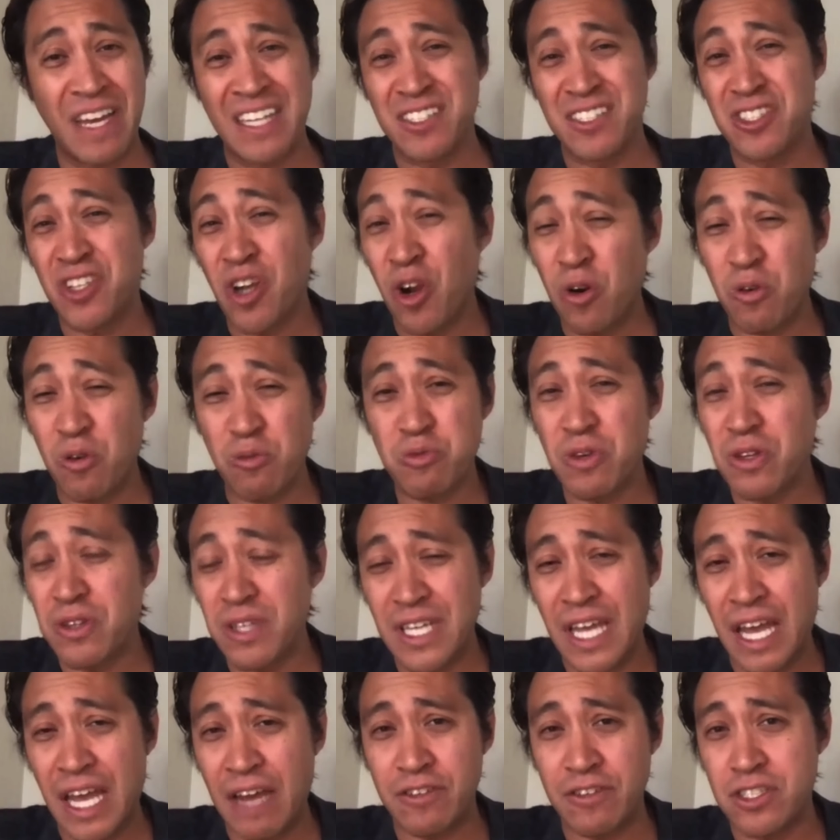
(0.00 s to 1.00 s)
and don't
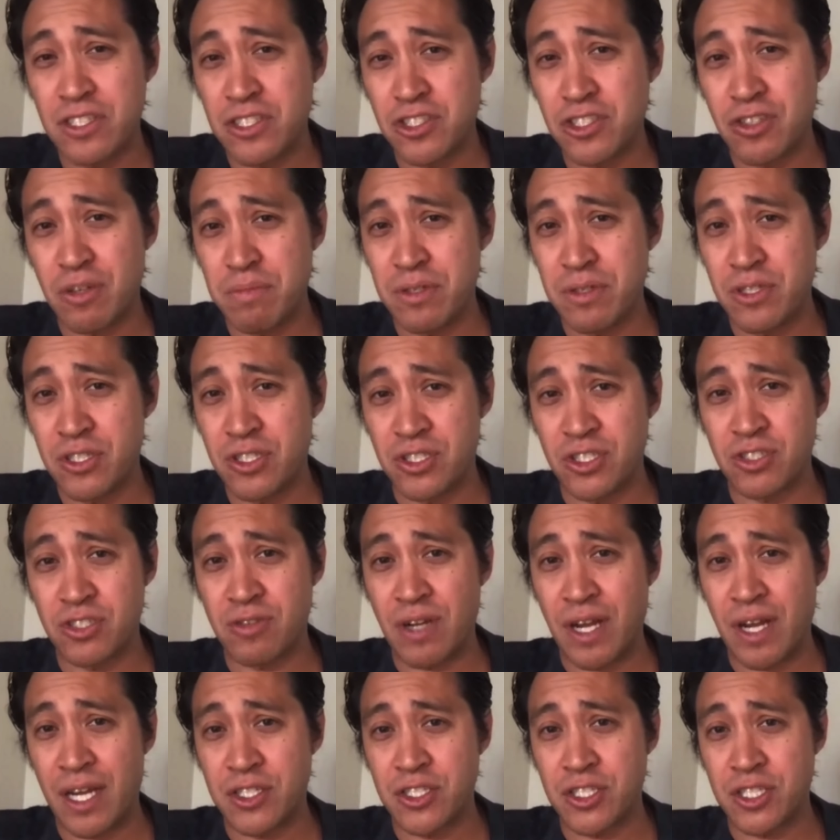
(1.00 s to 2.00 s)
really have a distribution
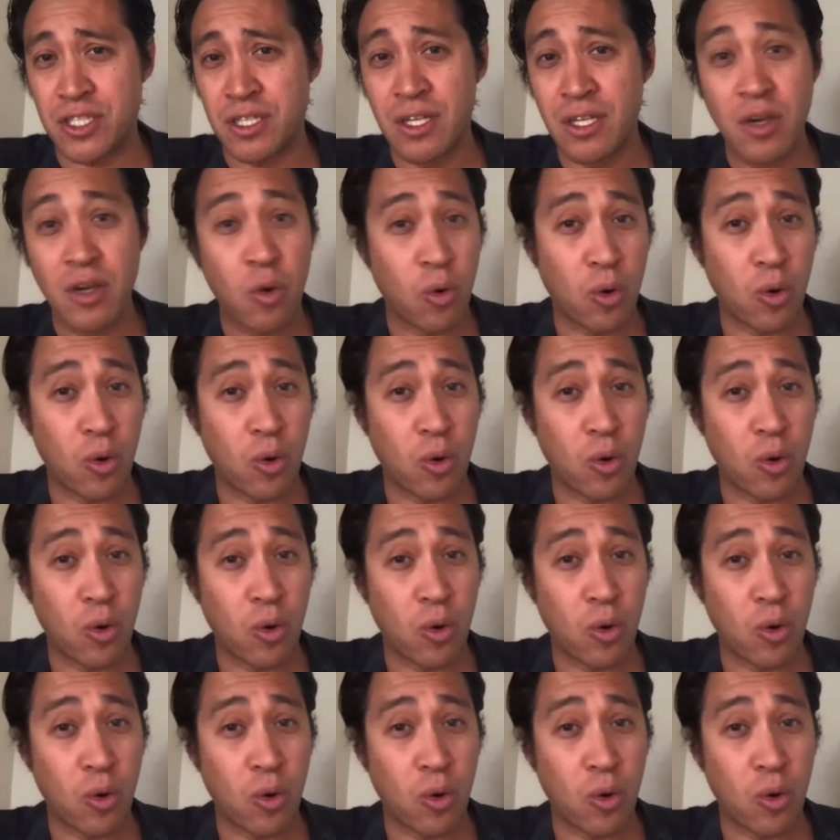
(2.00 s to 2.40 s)
strategy